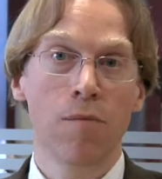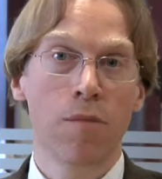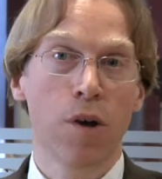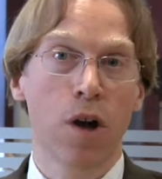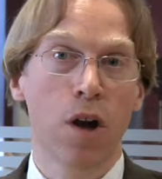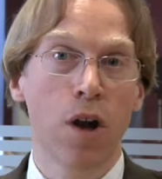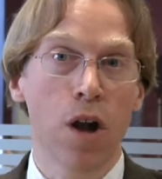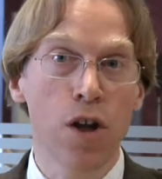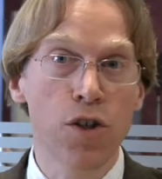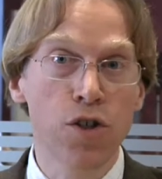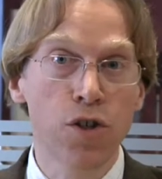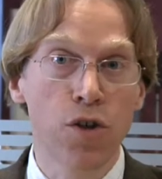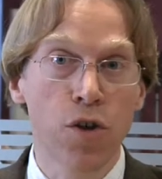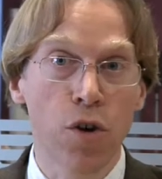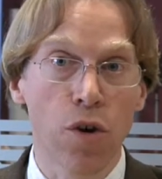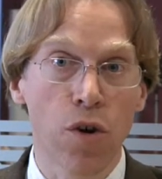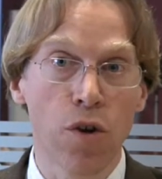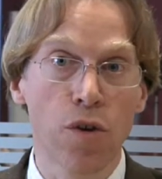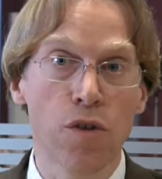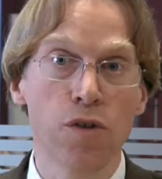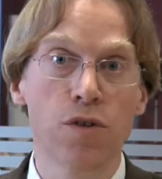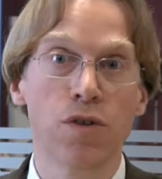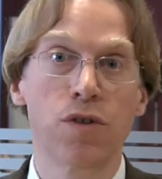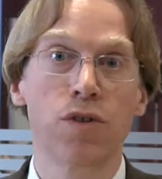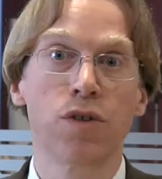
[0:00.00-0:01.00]

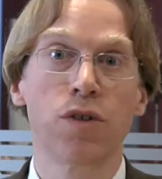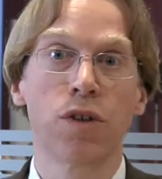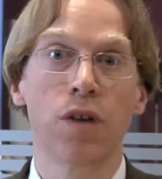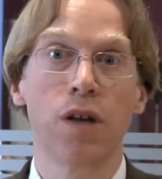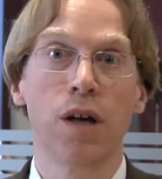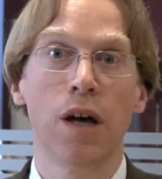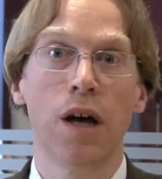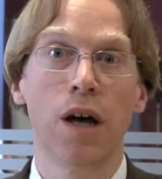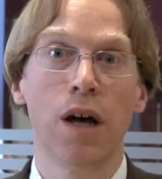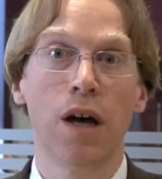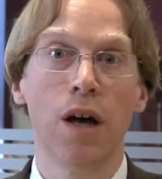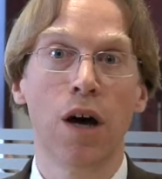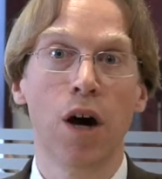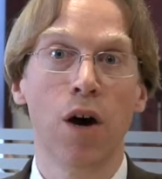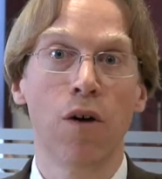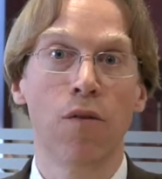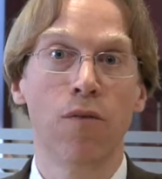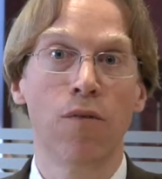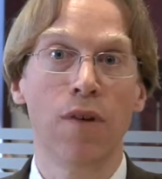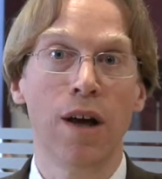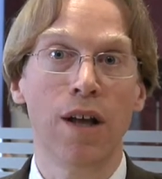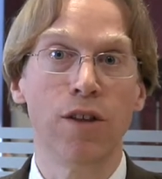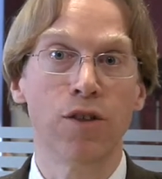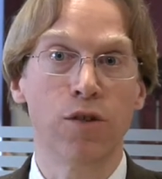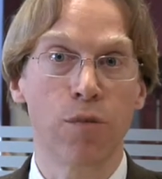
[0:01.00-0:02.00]
clusters
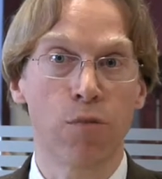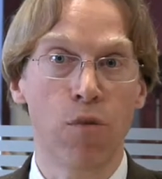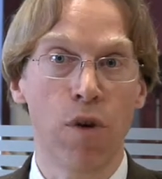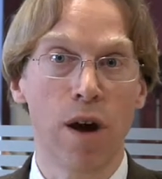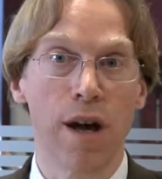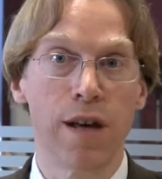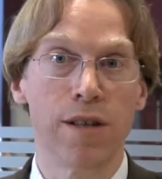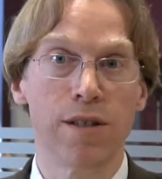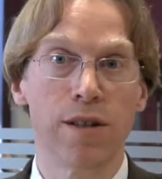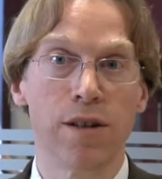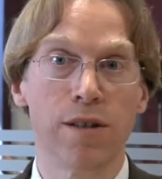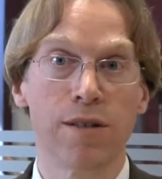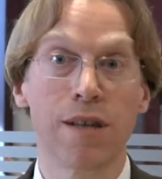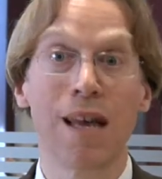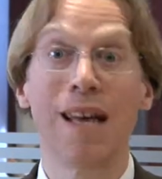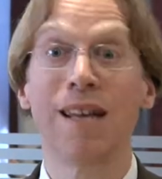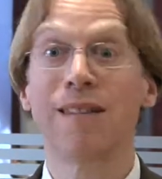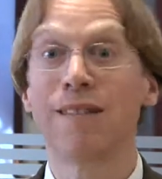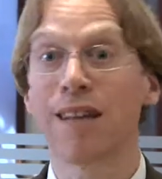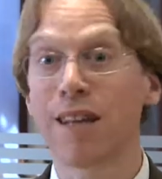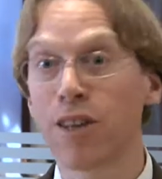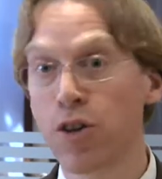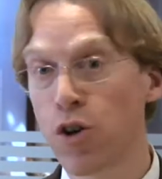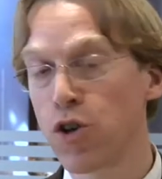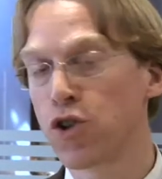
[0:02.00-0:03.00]
of enterprises,
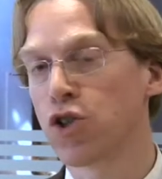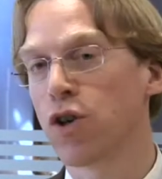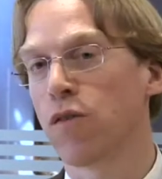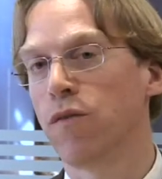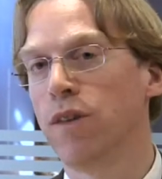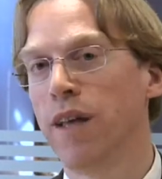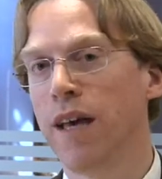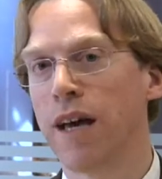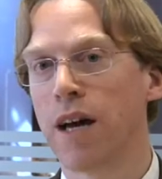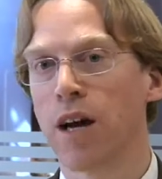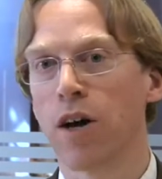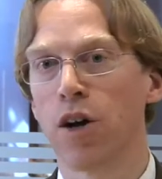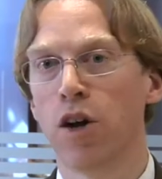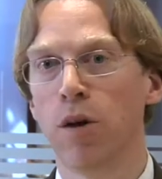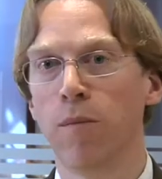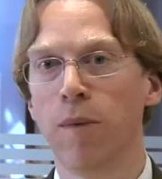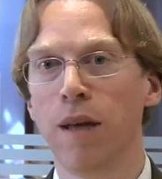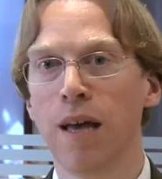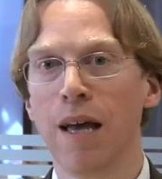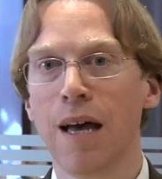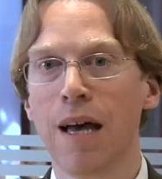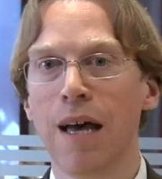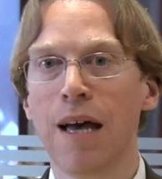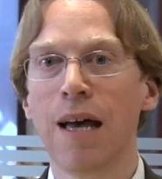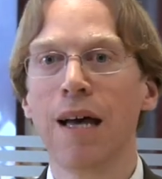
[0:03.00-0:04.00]
sectors of the
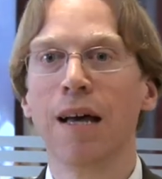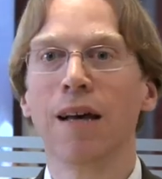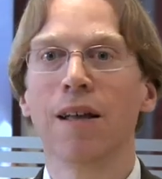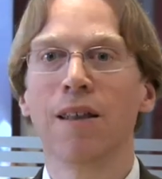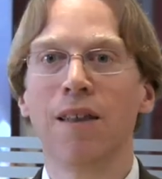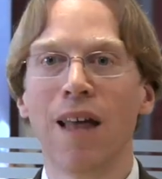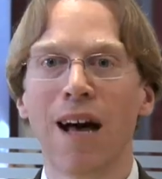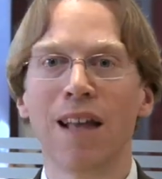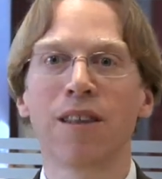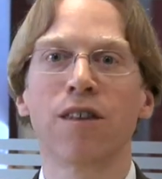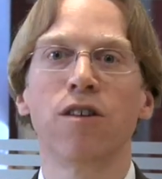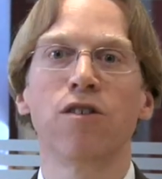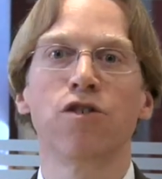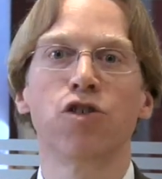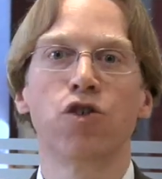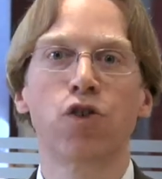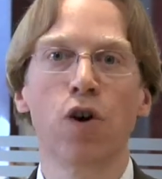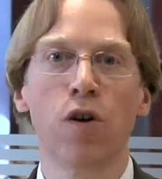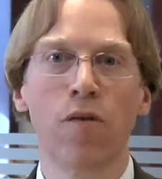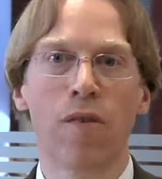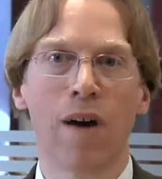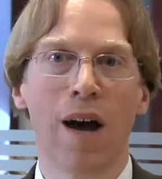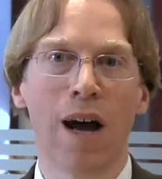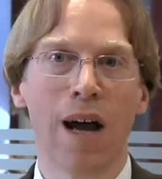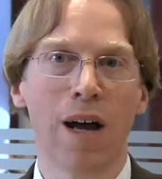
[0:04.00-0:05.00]
economy that
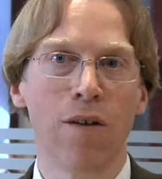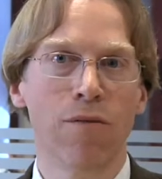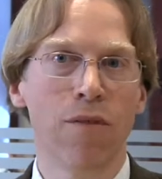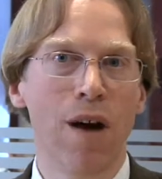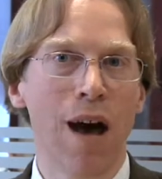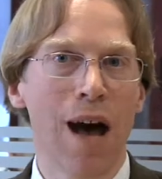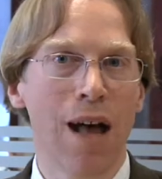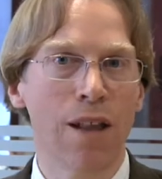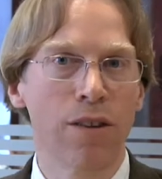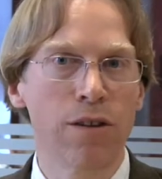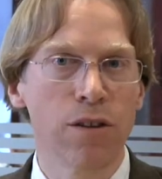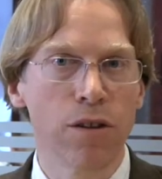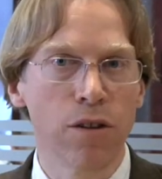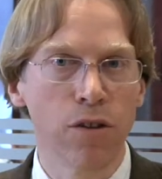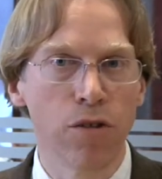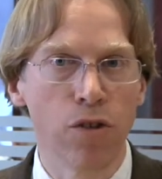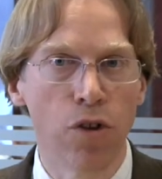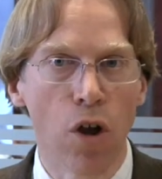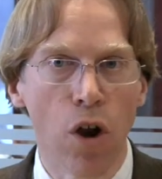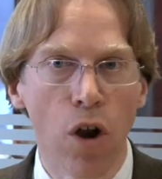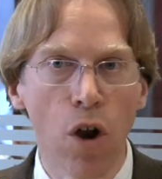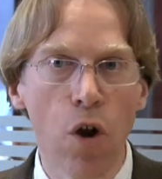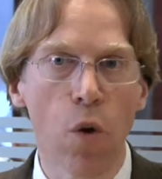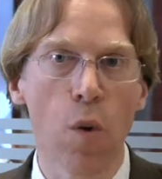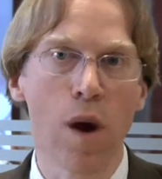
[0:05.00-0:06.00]
survive at
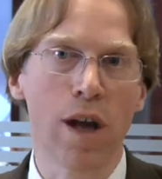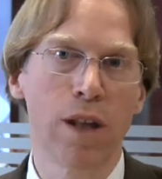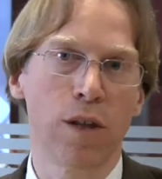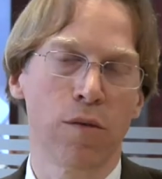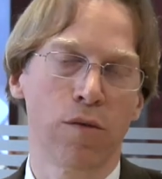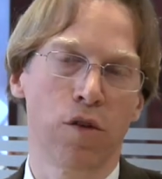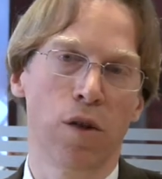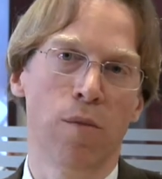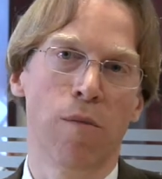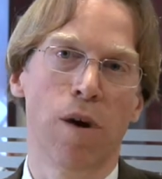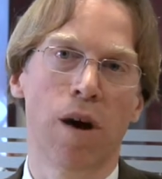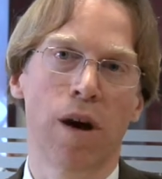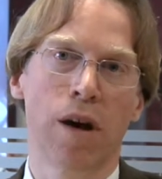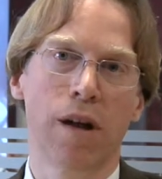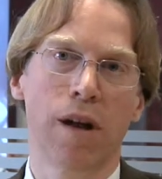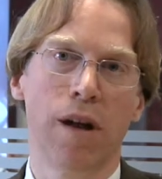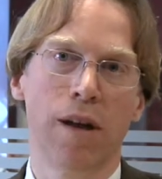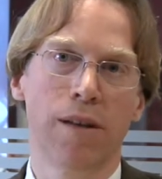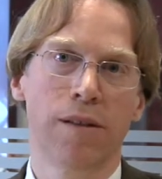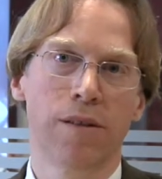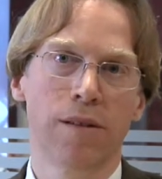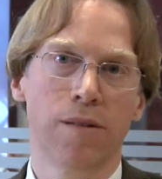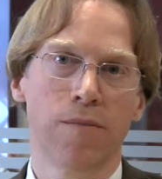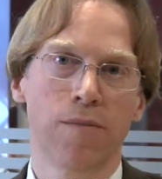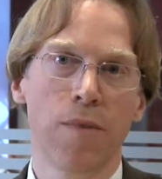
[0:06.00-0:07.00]
the low end of the
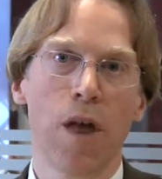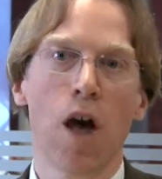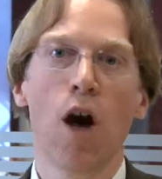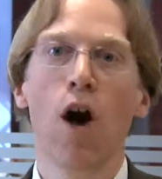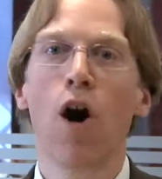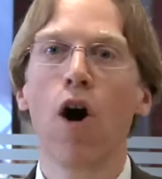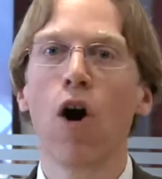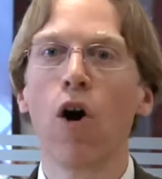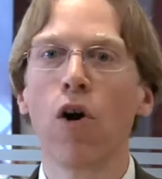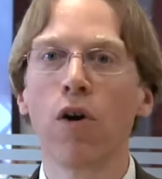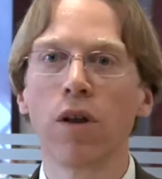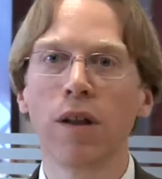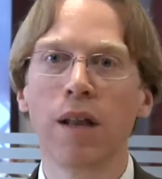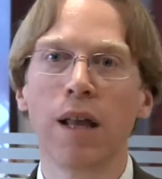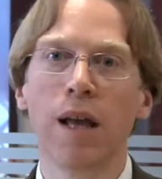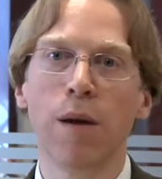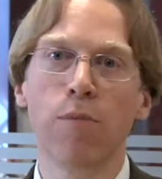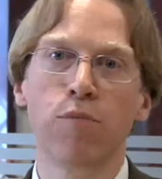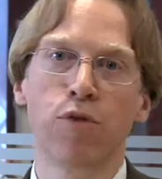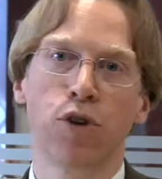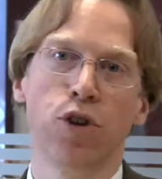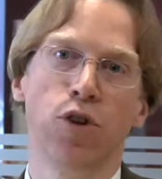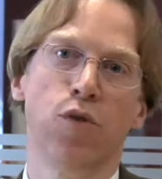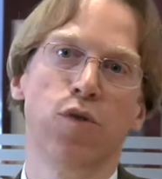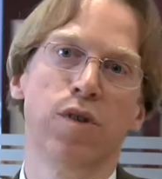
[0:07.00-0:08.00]
market, only
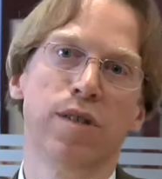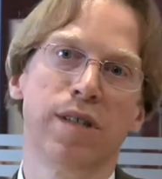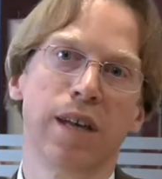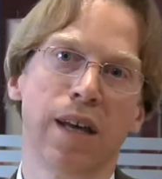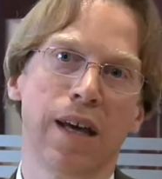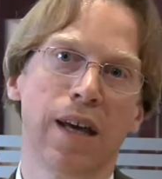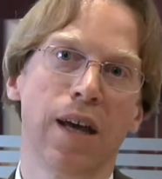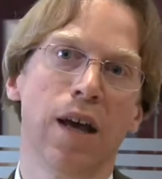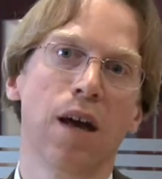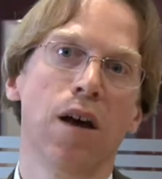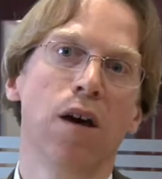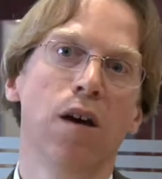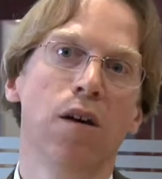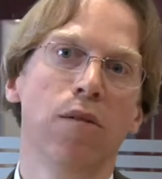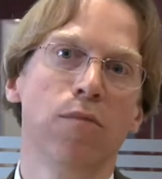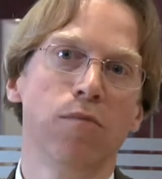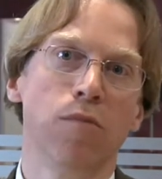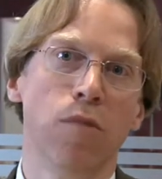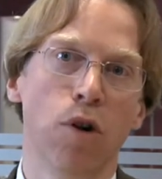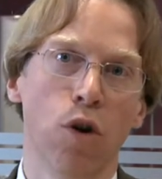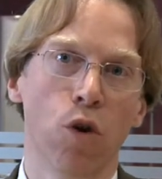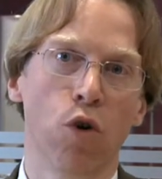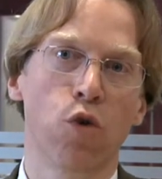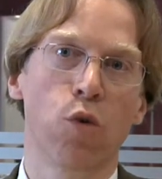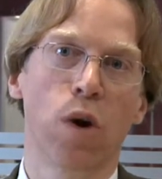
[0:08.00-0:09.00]
producing
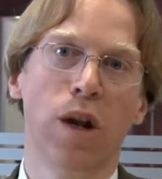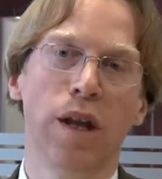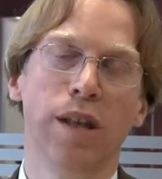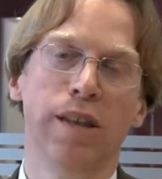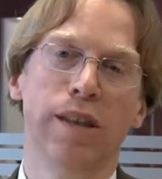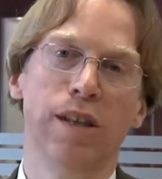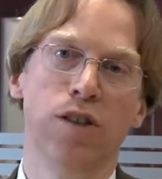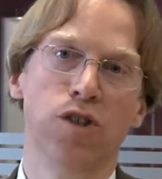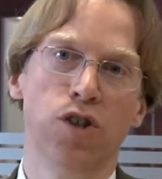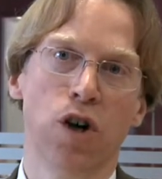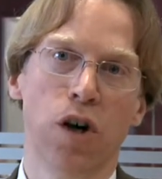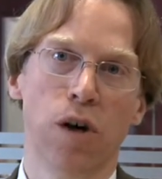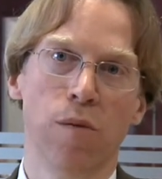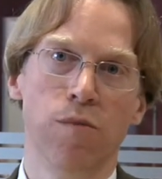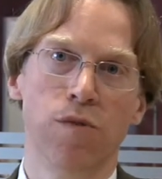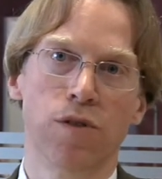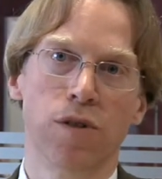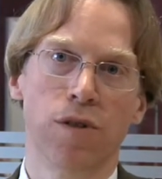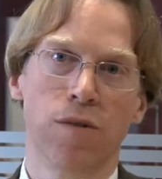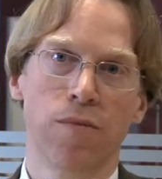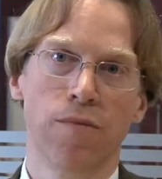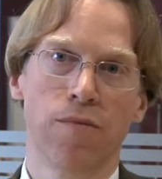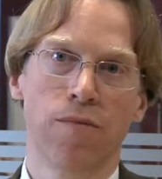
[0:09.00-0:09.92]
low-quality jobs.